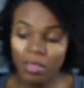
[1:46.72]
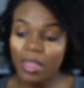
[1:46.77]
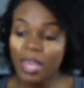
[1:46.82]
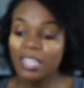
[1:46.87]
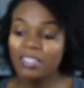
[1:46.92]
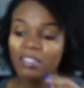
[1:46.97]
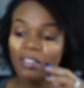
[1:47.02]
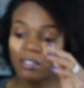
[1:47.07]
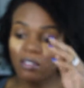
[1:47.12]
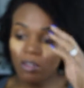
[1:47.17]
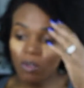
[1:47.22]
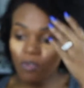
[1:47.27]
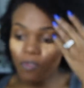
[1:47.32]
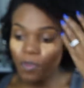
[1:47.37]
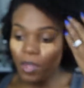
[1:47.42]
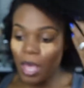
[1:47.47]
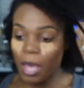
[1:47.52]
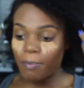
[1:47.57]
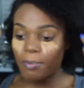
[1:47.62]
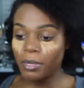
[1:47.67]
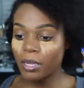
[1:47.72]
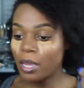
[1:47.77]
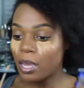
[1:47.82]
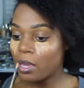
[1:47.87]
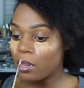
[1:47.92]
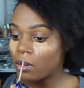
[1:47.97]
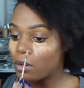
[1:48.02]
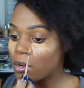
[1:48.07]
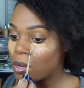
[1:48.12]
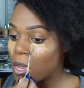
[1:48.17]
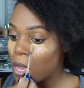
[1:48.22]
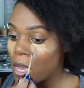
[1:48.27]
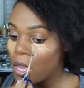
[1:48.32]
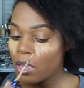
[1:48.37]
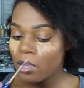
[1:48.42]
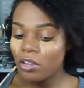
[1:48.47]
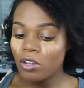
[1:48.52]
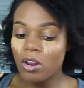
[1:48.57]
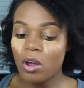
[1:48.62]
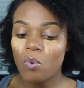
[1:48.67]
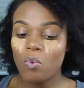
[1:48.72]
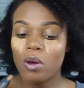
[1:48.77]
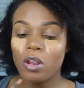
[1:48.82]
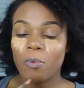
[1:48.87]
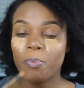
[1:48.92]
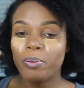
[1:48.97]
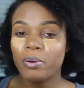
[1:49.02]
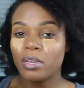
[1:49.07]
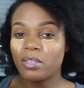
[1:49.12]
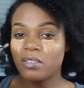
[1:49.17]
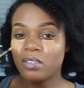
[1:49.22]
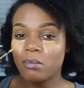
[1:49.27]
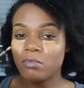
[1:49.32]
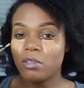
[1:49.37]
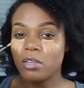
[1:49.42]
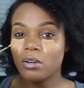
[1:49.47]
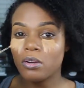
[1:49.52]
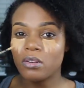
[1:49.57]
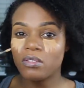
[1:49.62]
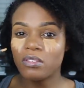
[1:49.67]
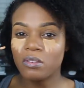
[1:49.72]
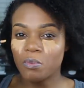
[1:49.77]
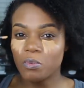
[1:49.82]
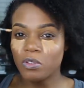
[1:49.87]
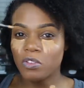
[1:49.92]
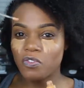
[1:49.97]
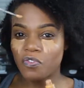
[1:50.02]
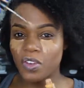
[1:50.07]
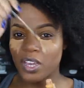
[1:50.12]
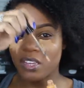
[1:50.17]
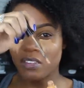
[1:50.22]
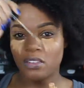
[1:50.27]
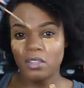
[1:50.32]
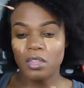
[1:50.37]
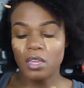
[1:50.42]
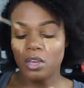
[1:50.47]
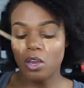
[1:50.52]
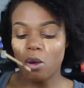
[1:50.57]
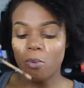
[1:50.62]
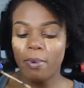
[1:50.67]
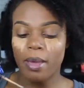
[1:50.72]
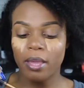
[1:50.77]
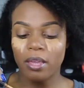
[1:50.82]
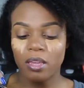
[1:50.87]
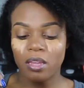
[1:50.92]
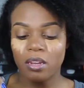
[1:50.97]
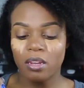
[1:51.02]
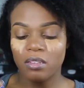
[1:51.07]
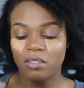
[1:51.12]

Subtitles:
That's a doe foot applicator. You don't want to put something on someone's face and then go back in.